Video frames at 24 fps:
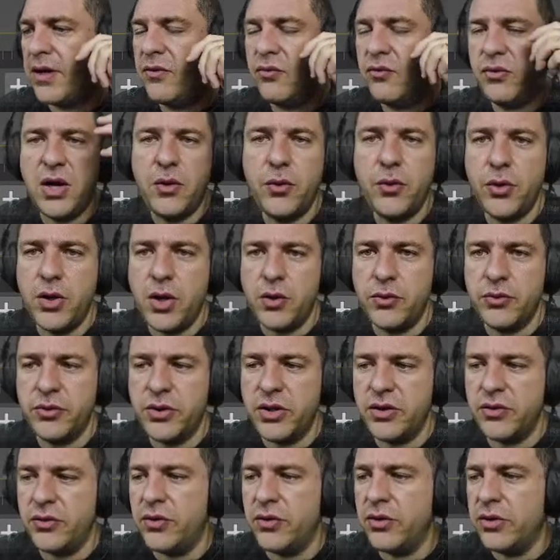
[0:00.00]

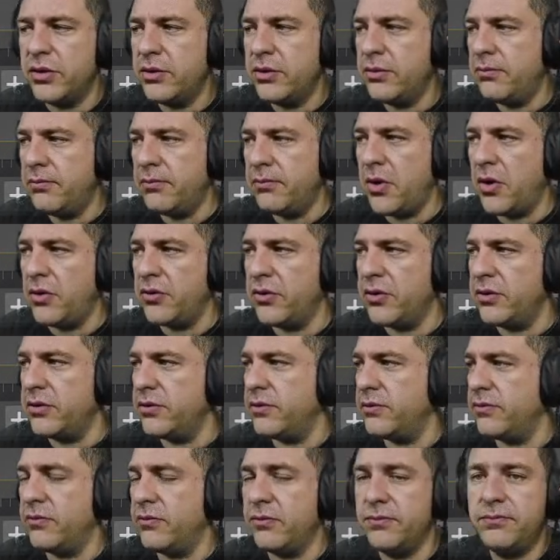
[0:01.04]
downloaded
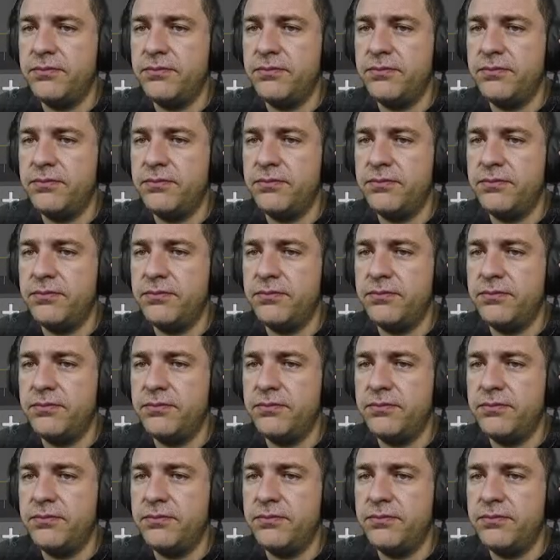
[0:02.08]
model.